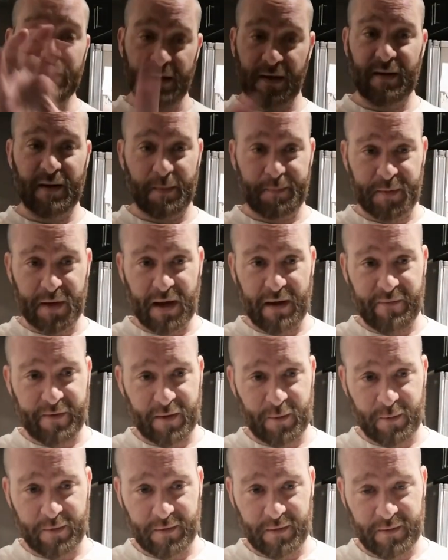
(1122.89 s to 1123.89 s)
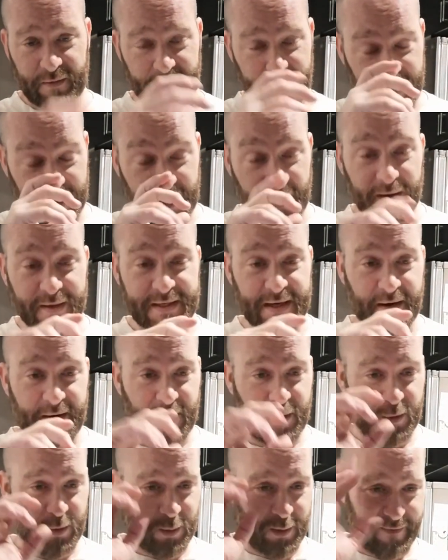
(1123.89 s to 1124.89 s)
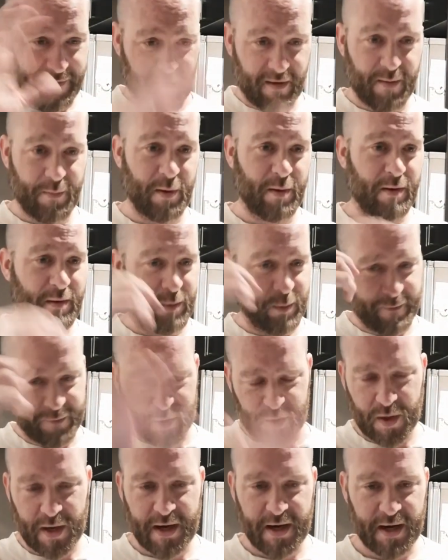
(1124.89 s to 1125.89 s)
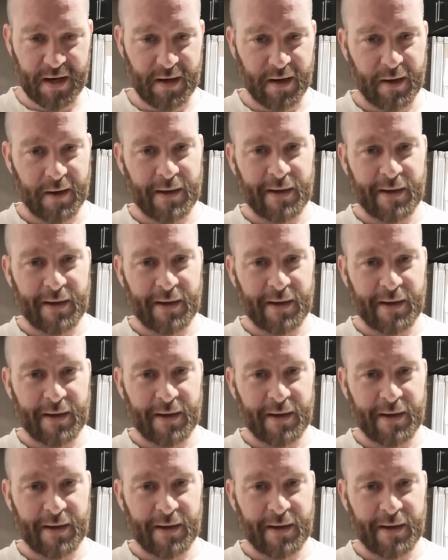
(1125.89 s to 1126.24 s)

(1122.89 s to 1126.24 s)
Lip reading: little update for you in Ontario who have heard about it, who've tried it.